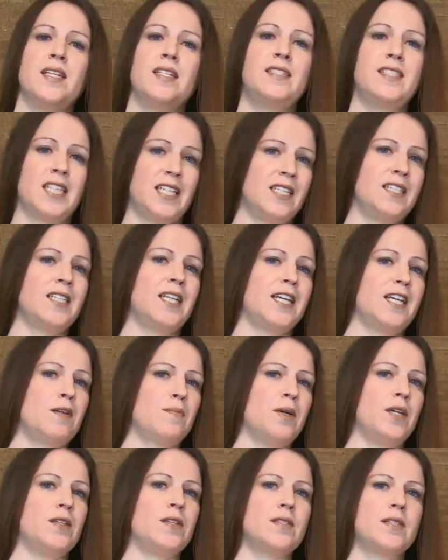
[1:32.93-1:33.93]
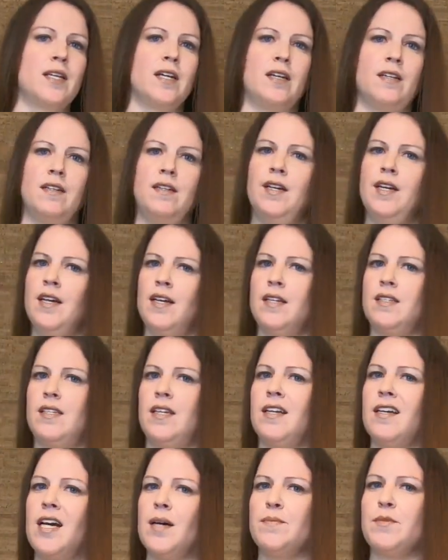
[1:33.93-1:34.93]
I didn't like about this gun is
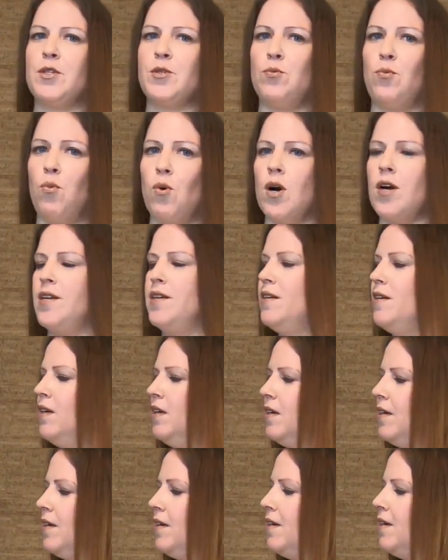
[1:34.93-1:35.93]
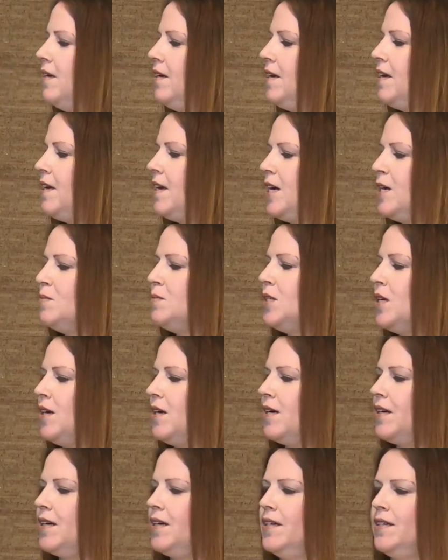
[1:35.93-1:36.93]
that it comes with one
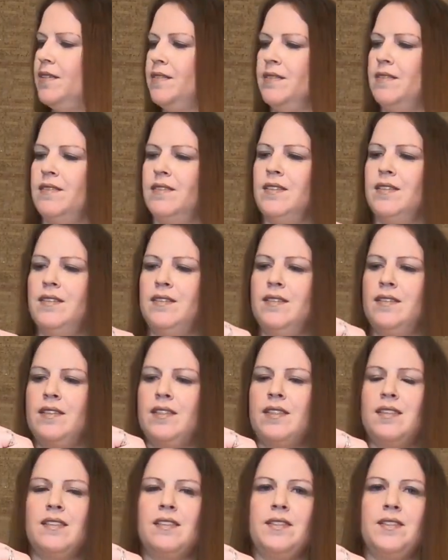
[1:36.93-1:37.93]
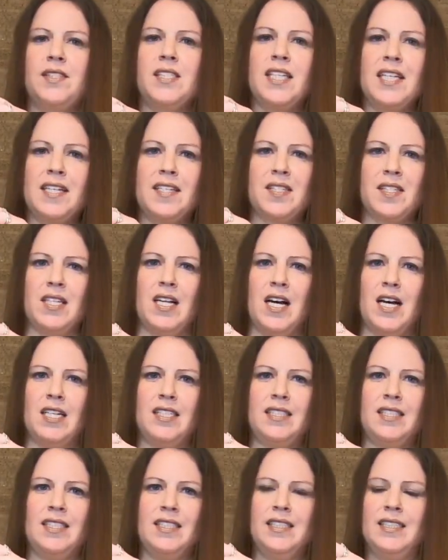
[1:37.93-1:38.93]
M-LOK sling
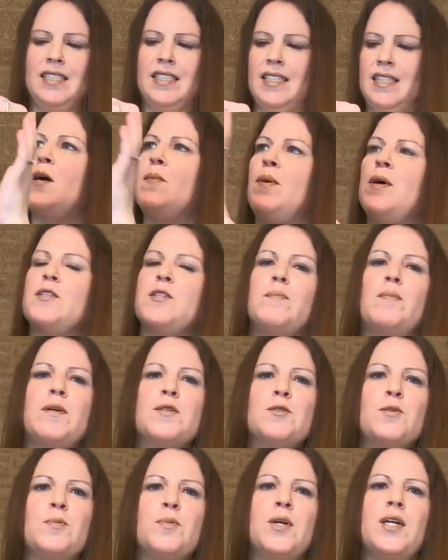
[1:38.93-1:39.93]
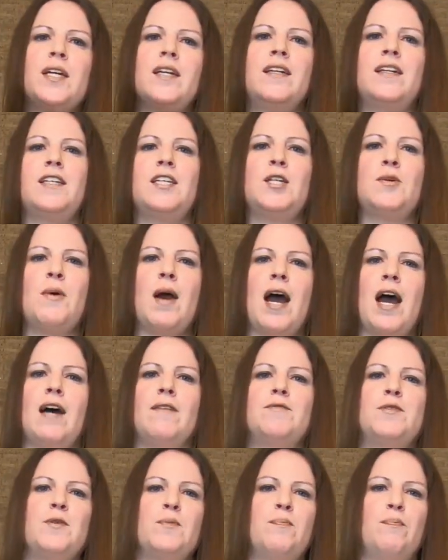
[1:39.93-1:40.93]
slot. I bought the muzzle brake. You
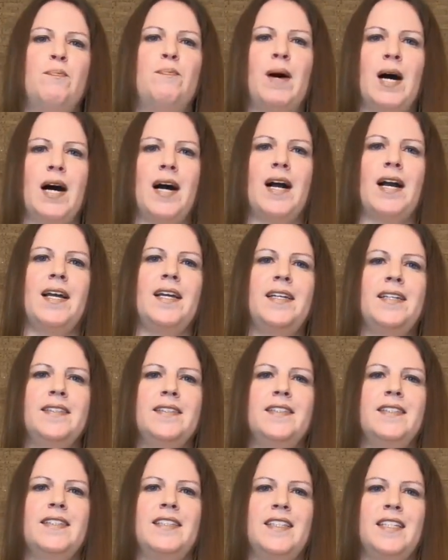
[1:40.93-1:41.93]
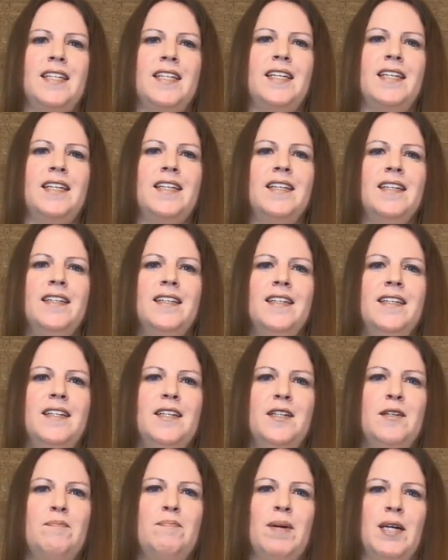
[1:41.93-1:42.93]
have to buy the
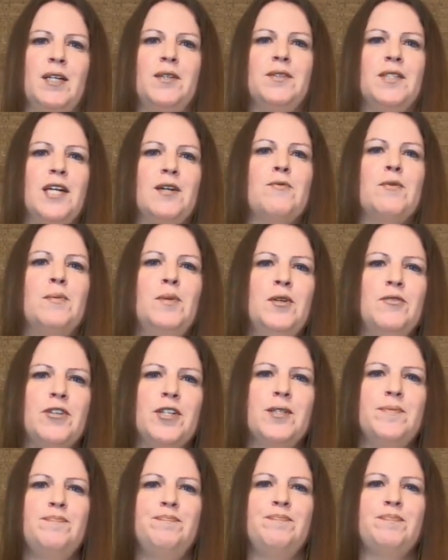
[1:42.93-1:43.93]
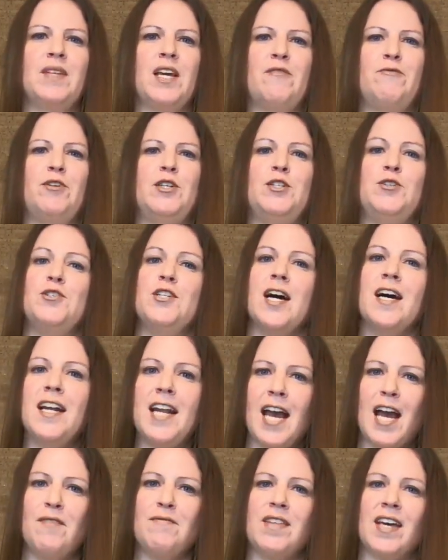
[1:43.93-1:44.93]
barrel nut remover. If you do not
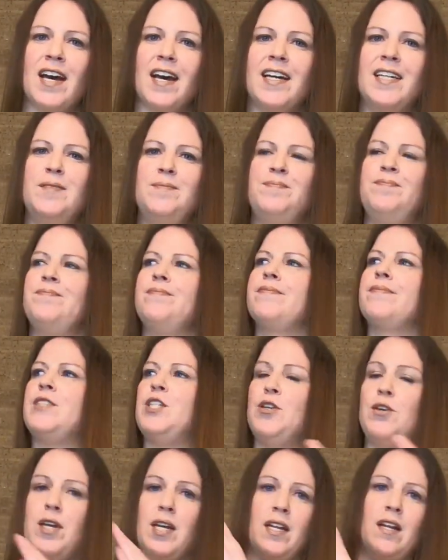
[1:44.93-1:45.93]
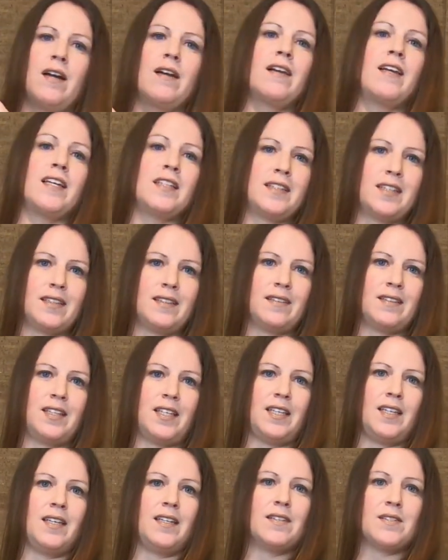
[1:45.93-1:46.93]
have that, you cannot get
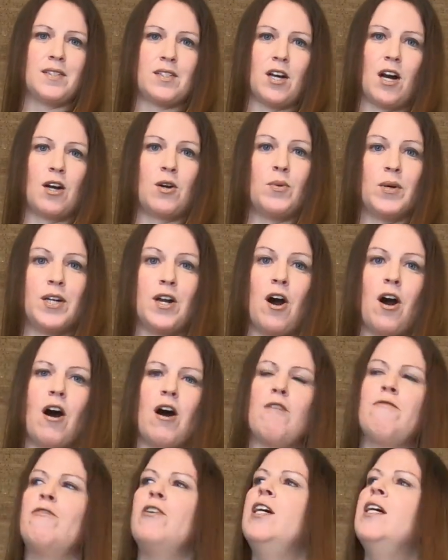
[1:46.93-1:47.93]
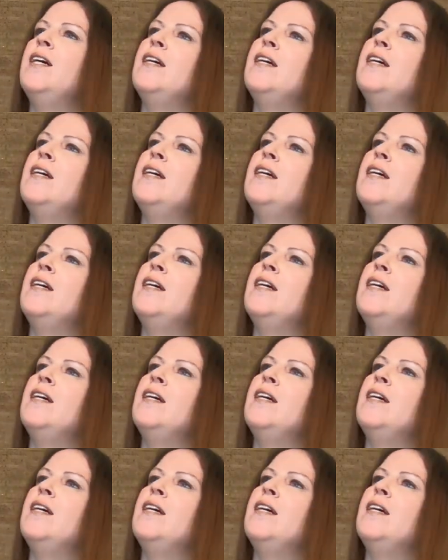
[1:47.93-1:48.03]
the stock one off.